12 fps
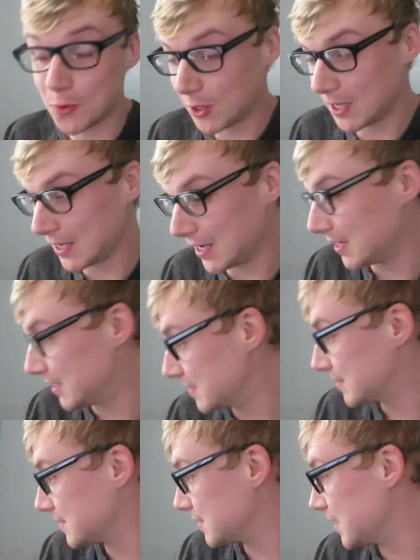Good morning
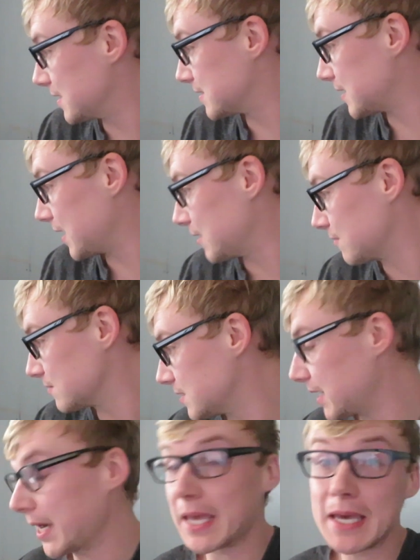guys, it is now
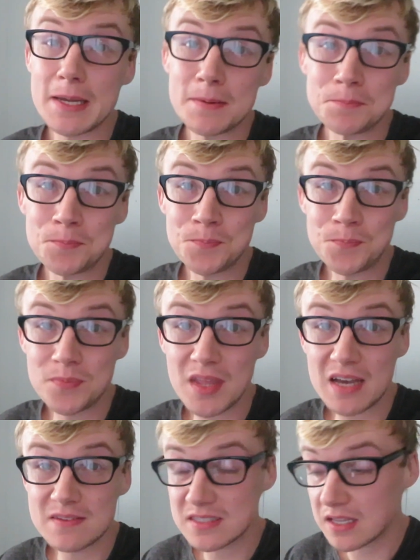10 a.m.
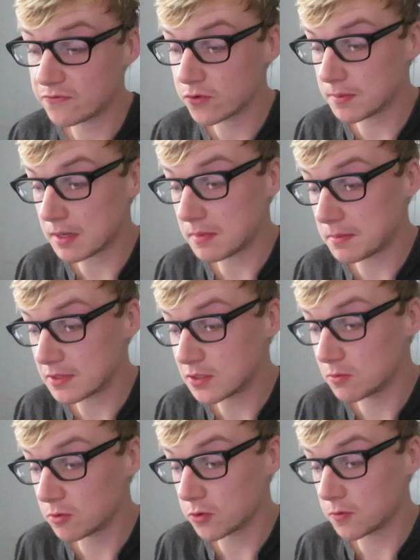I slept for about maybe
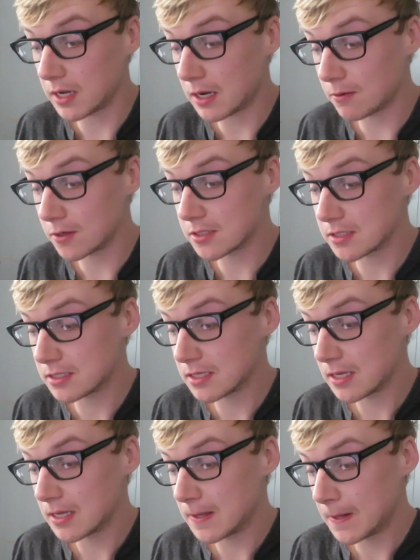two or three hours.
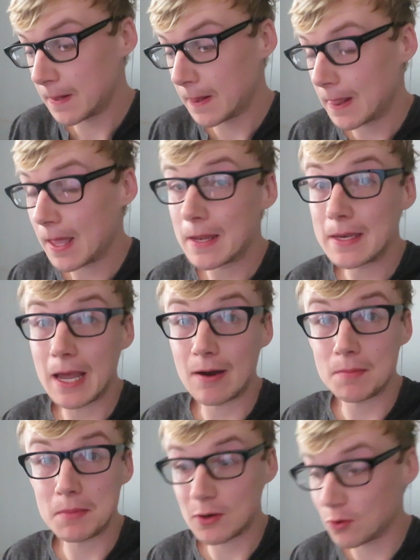
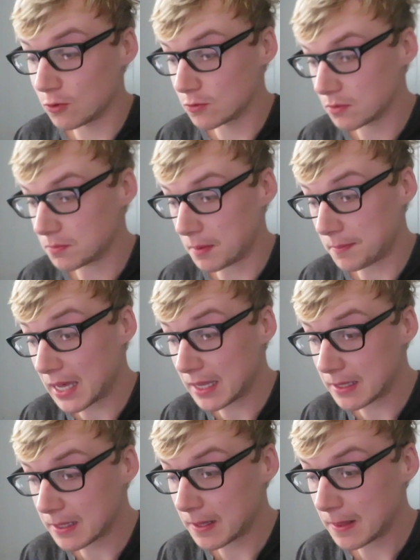Now I'm on hold with my
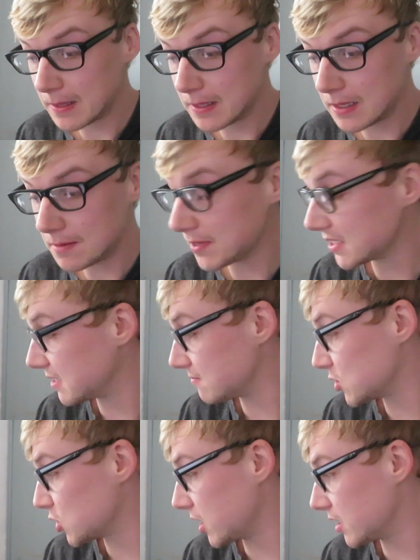bank because I
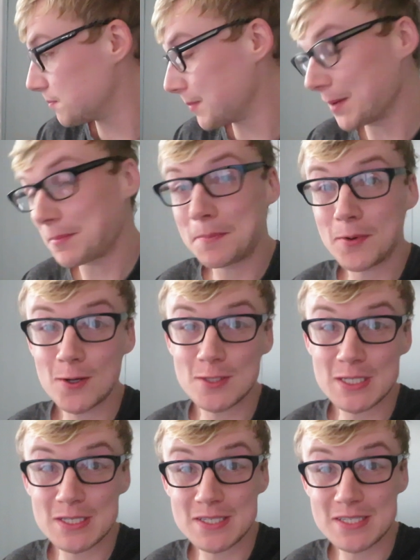was trying to make my
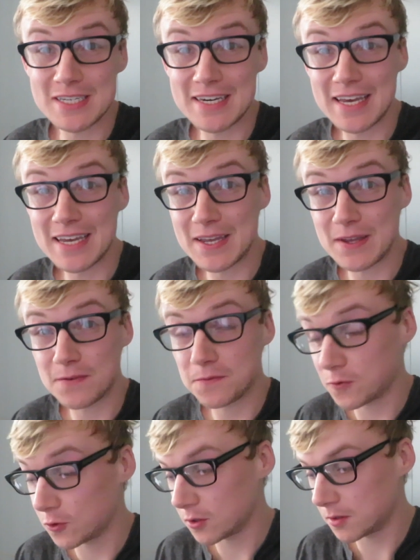purchase today
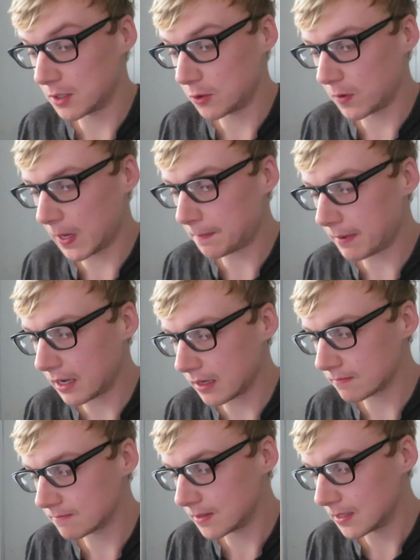for a new
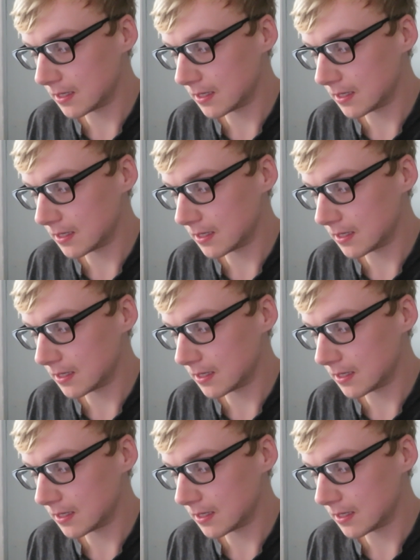handbag